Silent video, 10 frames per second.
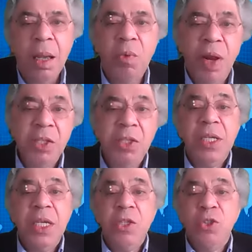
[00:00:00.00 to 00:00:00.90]
raised
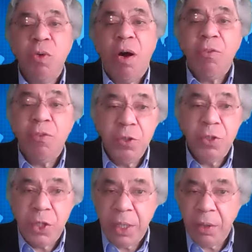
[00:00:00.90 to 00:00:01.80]
the issue of food
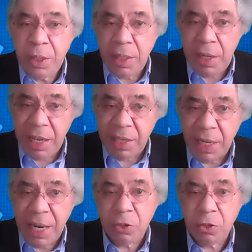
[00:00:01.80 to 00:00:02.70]
security as a
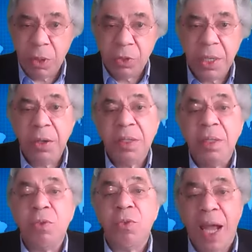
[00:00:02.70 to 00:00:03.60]
national security
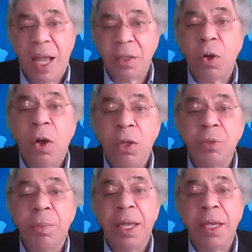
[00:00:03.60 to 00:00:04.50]
threat
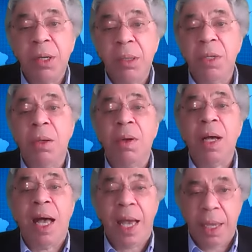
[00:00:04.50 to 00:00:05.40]
caused by criminal
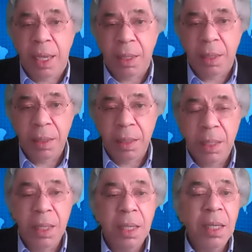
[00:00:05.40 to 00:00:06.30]
hacking.
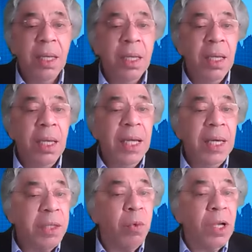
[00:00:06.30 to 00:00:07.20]
And
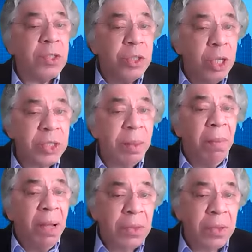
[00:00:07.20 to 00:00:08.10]
it was just a
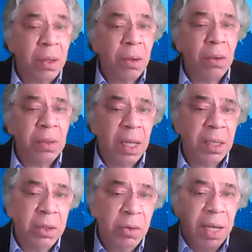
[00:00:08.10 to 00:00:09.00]
month ago that
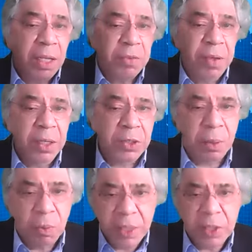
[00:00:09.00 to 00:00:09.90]
the US faced a
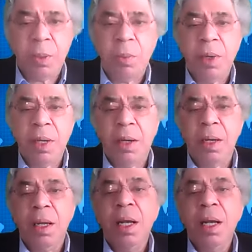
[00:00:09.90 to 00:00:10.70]
ransomware